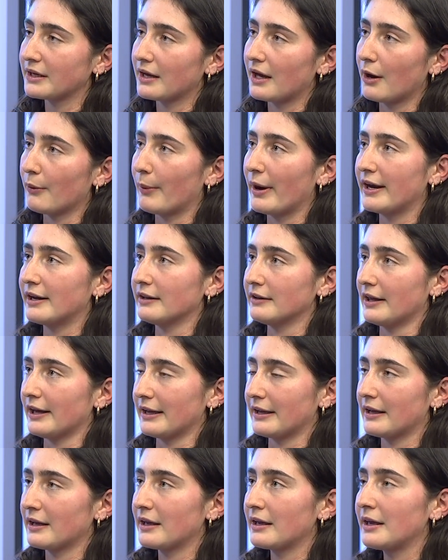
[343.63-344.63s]
a way to
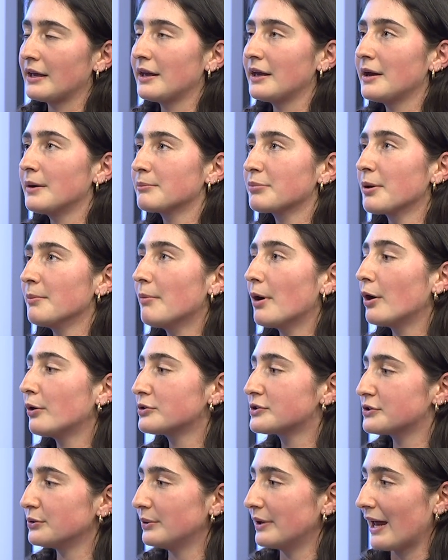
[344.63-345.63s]
like promote
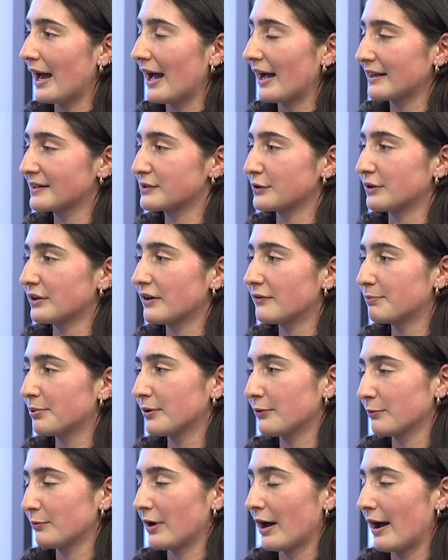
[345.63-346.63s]
student acts or give
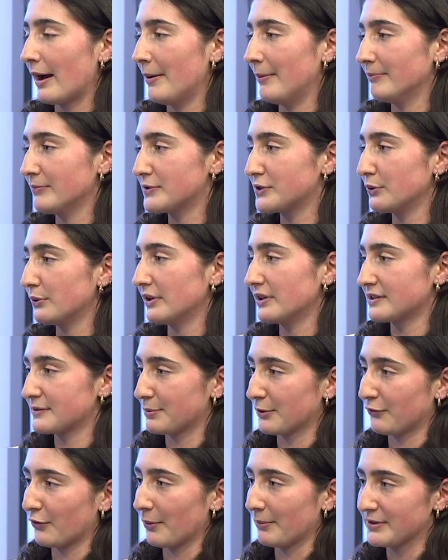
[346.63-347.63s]
per, um, students
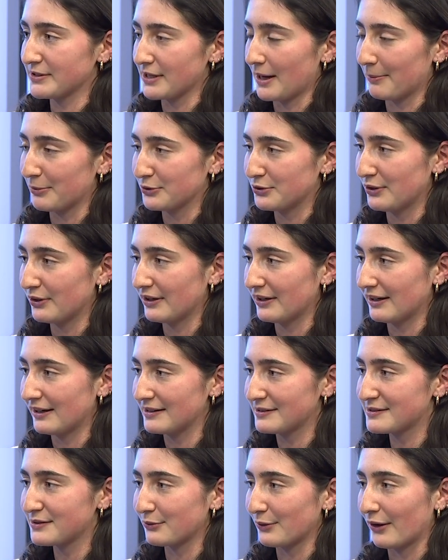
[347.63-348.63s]
performance
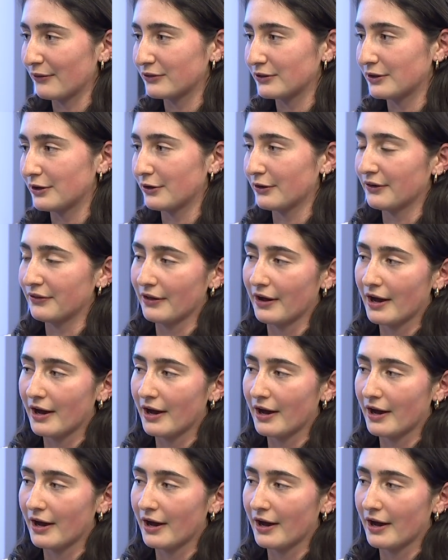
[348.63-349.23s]
opportunities throughout the year in the